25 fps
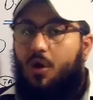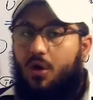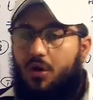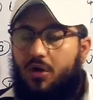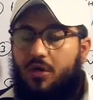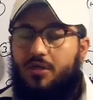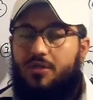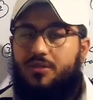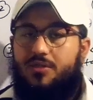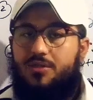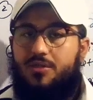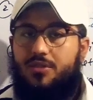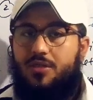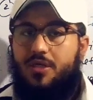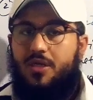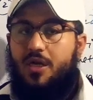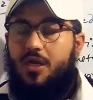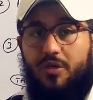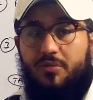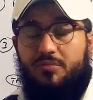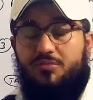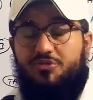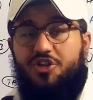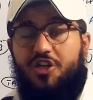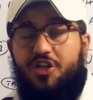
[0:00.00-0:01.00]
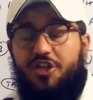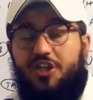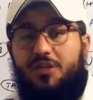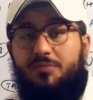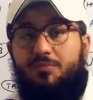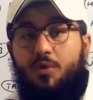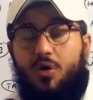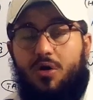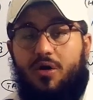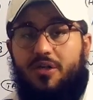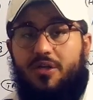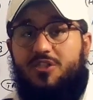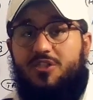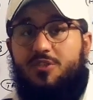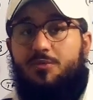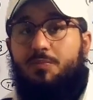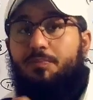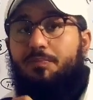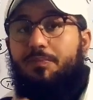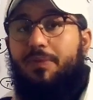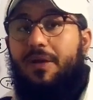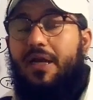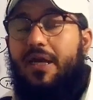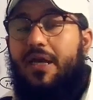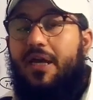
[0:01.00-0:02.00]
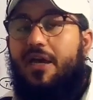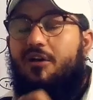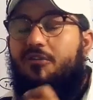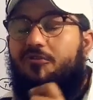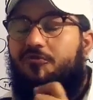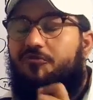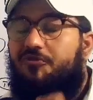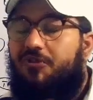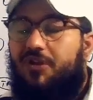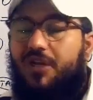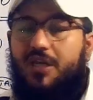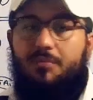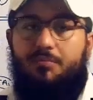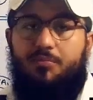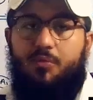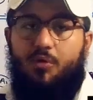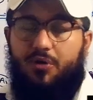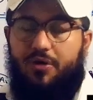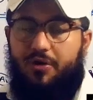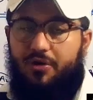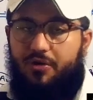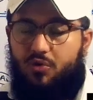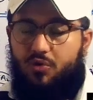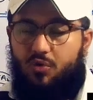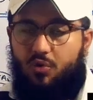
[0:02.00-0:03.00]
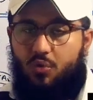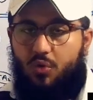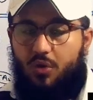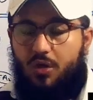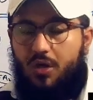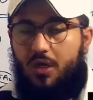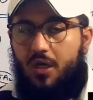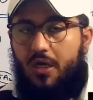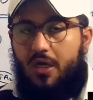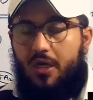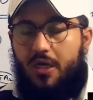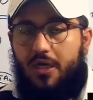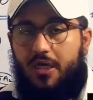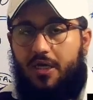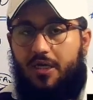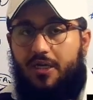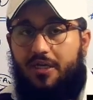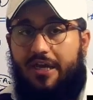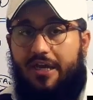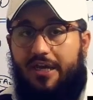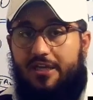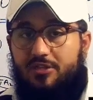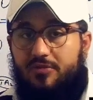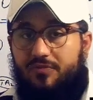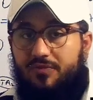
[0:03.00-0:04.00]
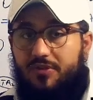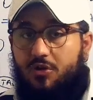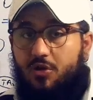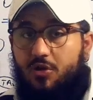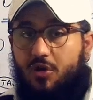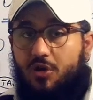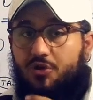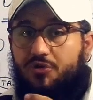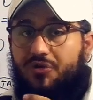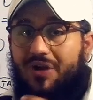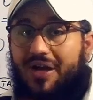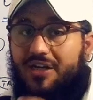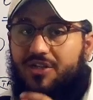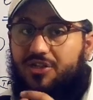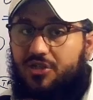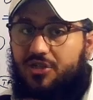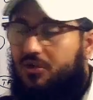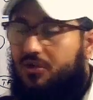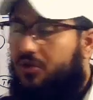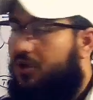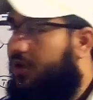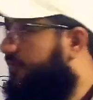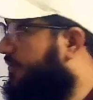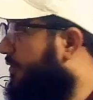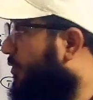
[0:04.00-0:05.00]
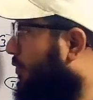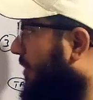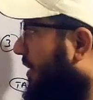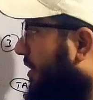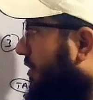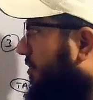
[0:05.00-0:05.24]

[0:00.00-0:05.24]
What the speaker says: blockers. Sodium channel blockers play a very important role in case of the contraction of the